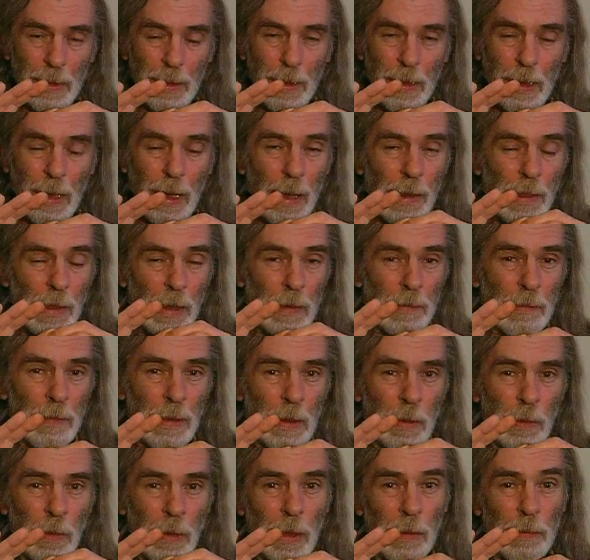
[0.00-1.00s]
And they may
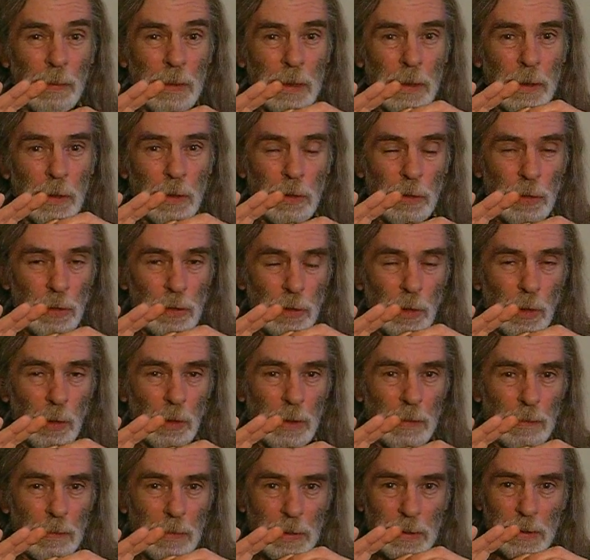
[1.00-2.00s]
well be in
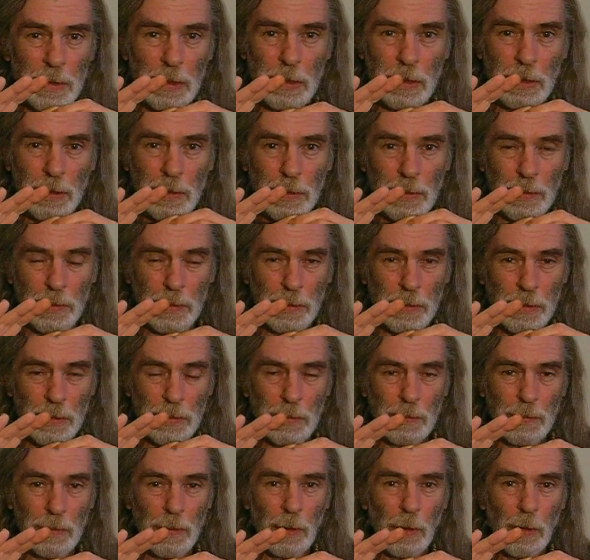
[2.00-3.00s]
controlling positions,
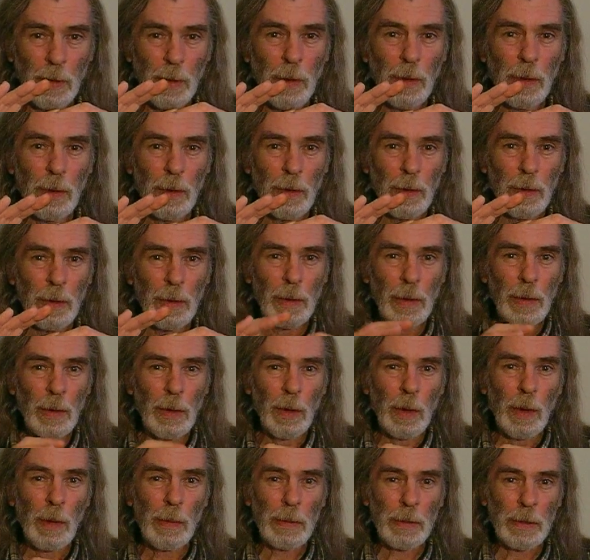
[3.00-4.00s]

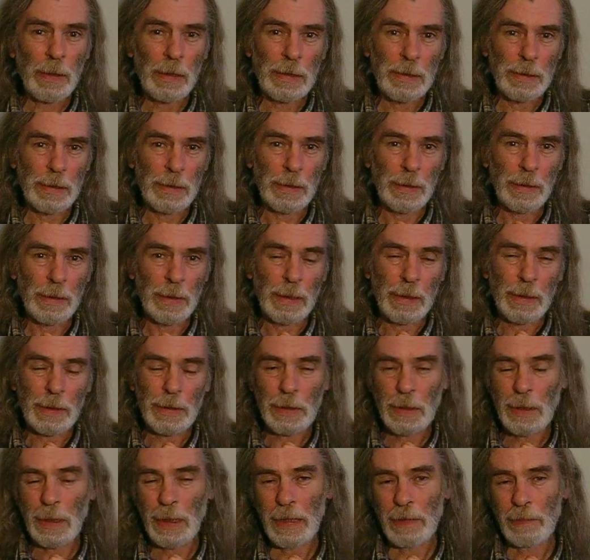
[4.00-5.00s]
operating the
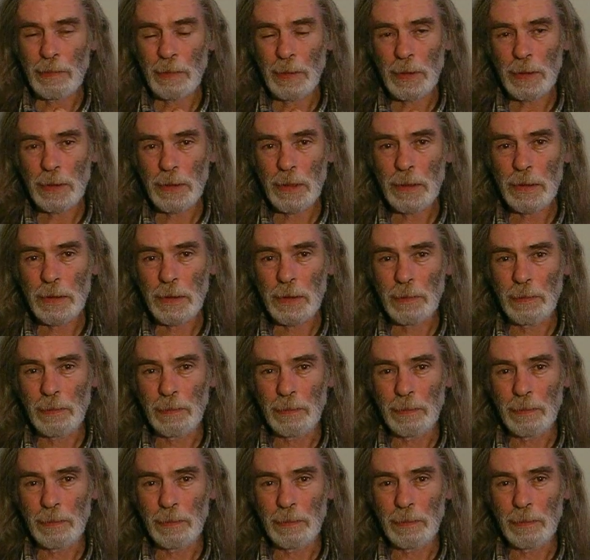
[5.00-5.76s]
enslavement system